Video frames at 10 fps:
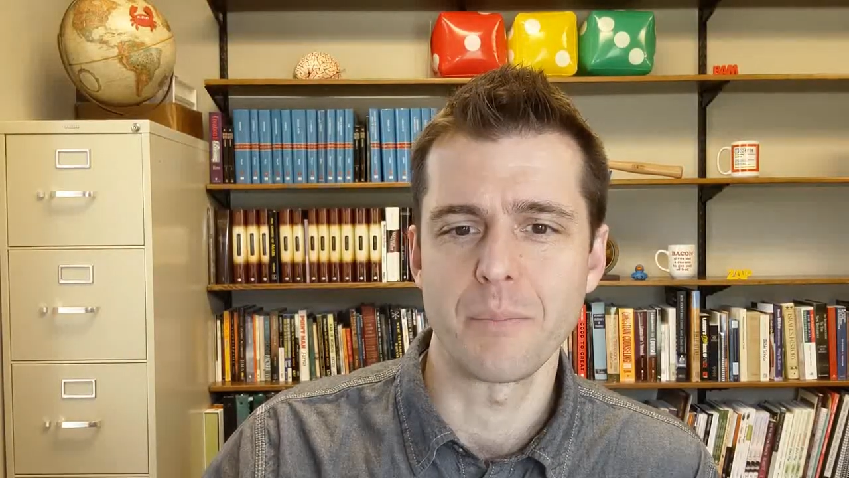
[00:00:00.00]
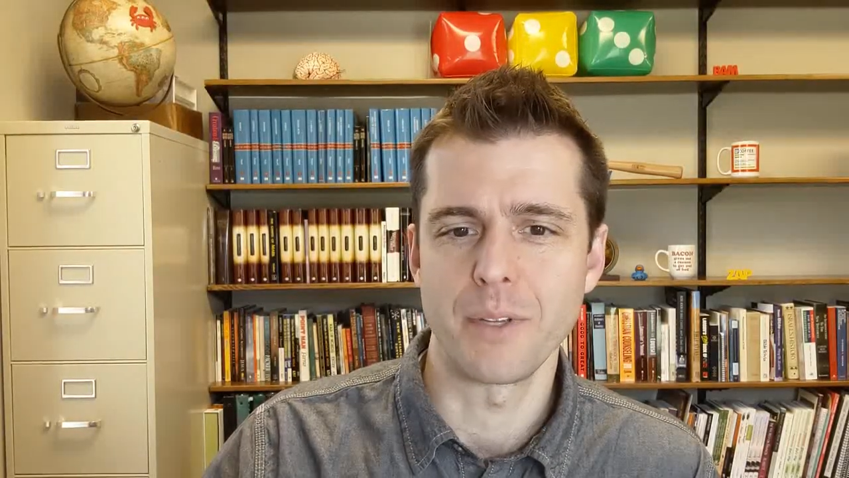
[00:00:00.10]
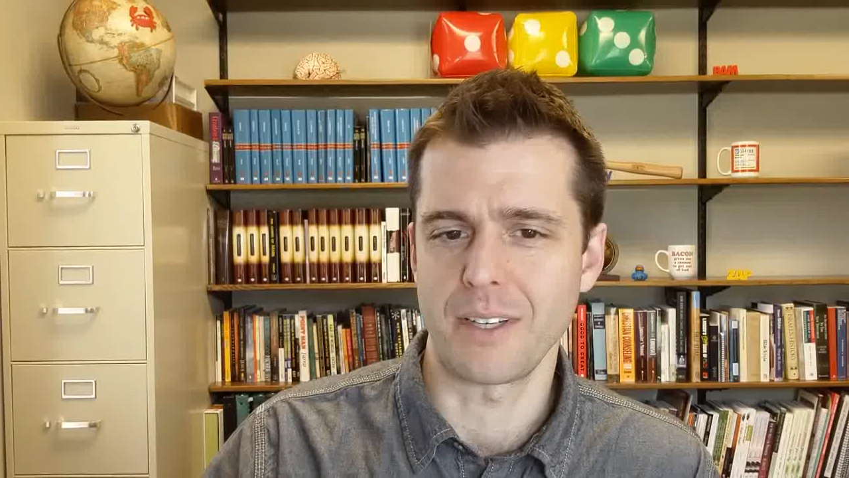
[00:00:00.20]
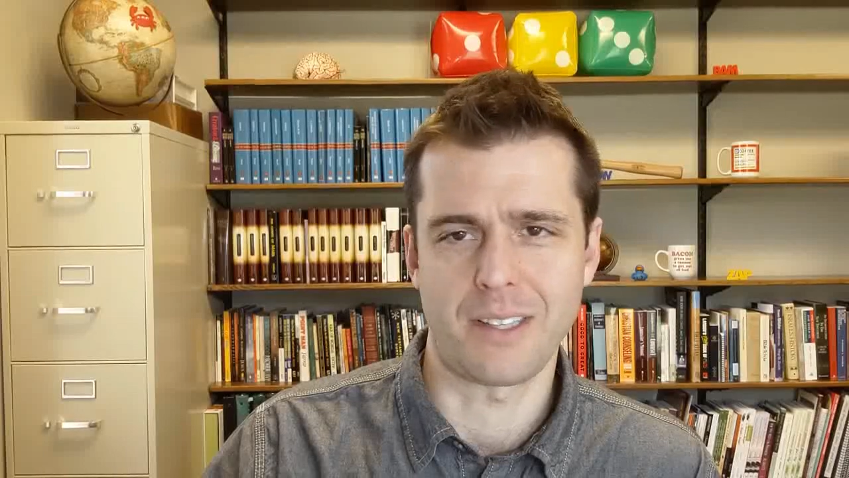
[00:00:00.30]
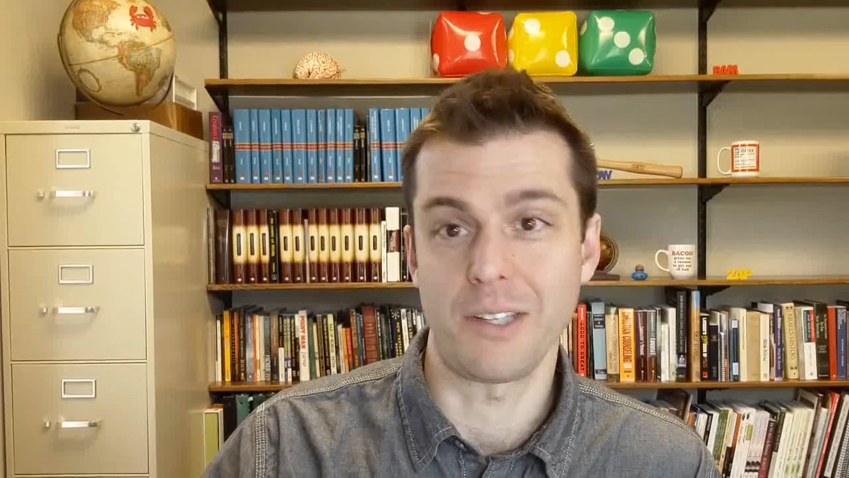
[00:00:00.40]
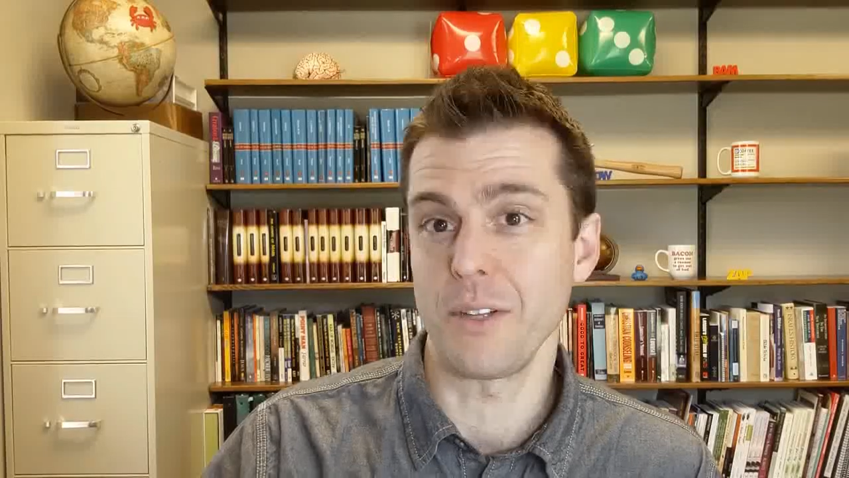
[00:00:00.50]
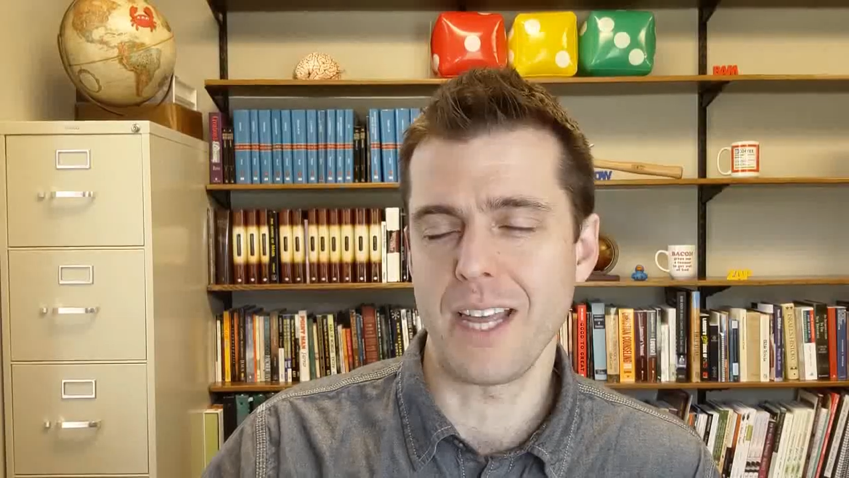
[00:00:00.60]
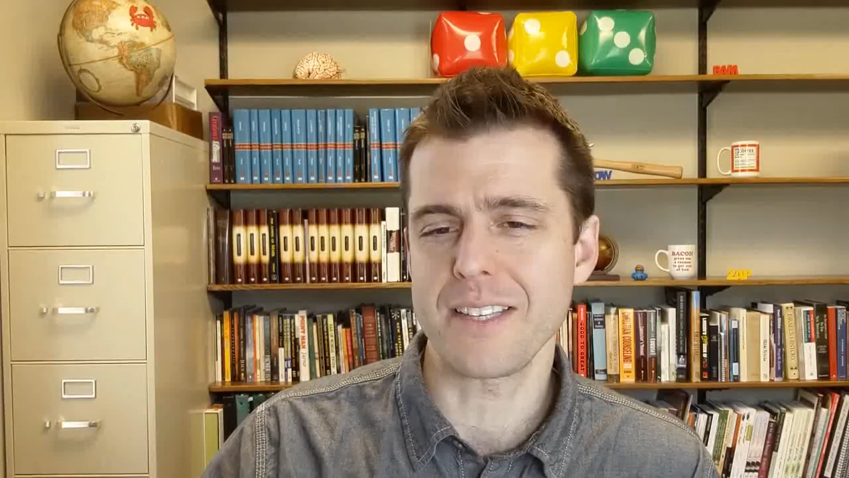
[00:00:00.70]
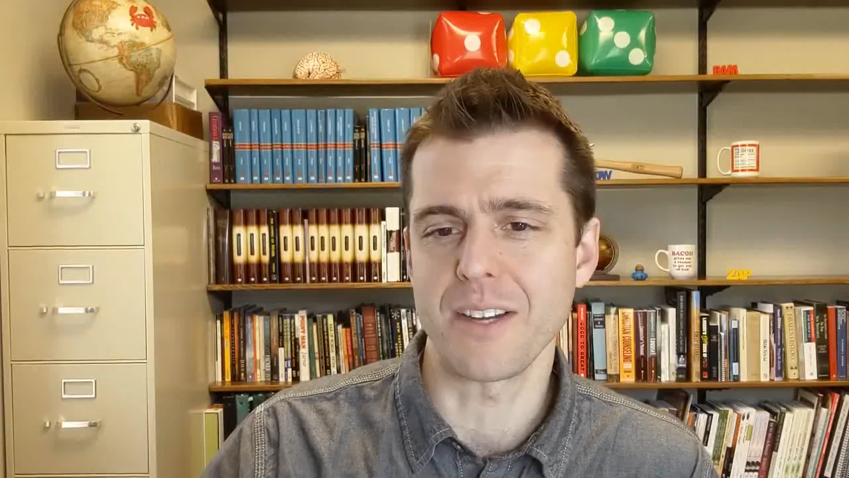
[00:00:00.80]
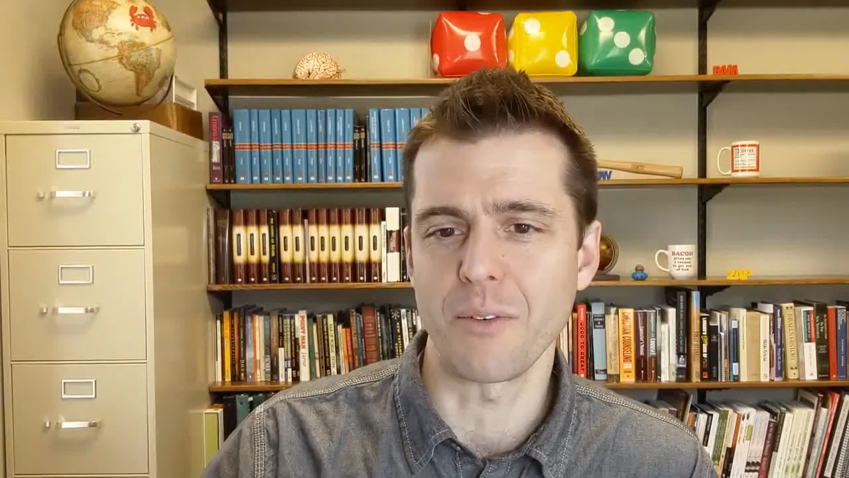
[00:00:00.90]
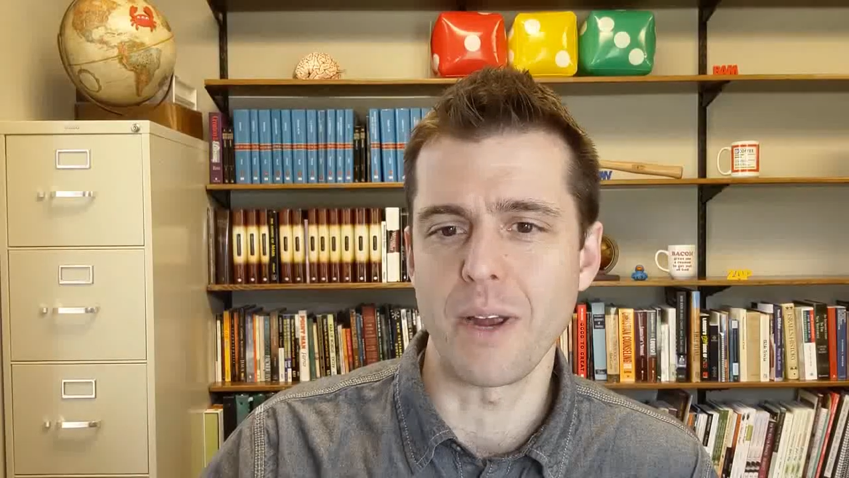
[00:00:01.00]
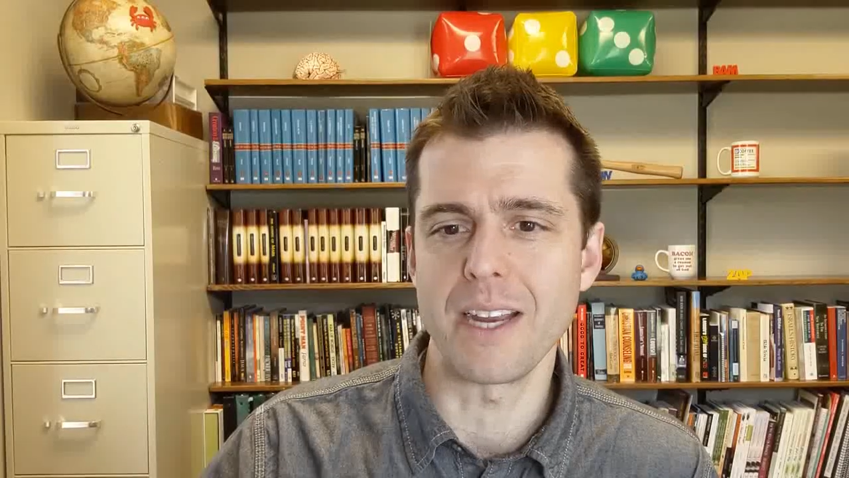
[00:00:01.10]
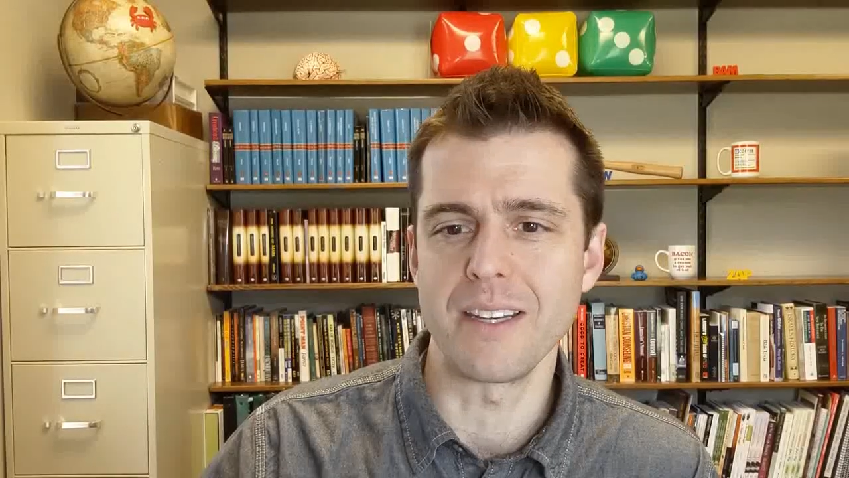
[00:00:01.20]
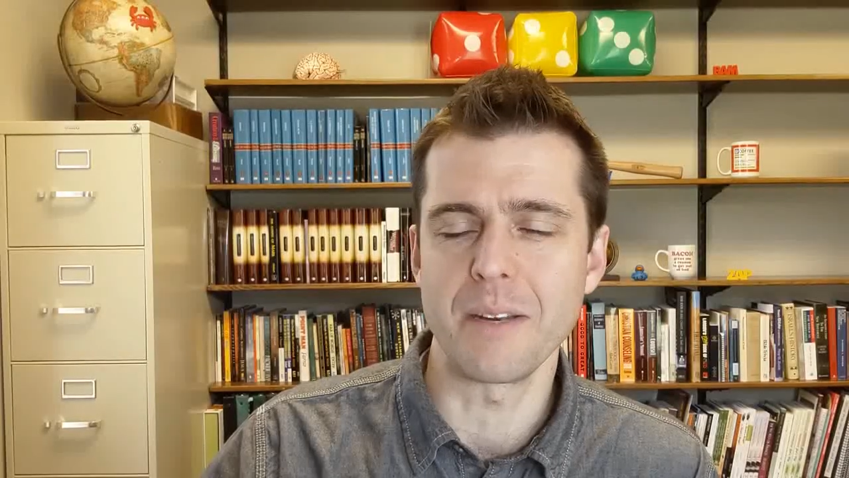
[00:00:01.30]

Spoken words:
But that, clearly that's not right.